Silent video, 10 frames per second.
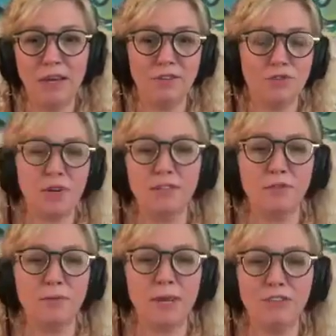
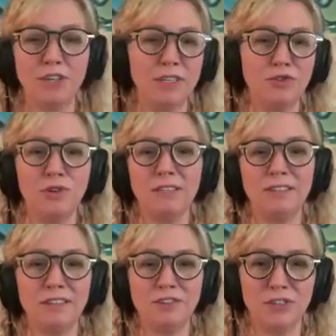transformation and
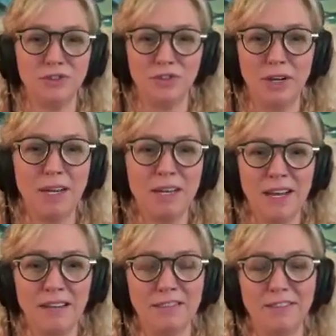transition during my days.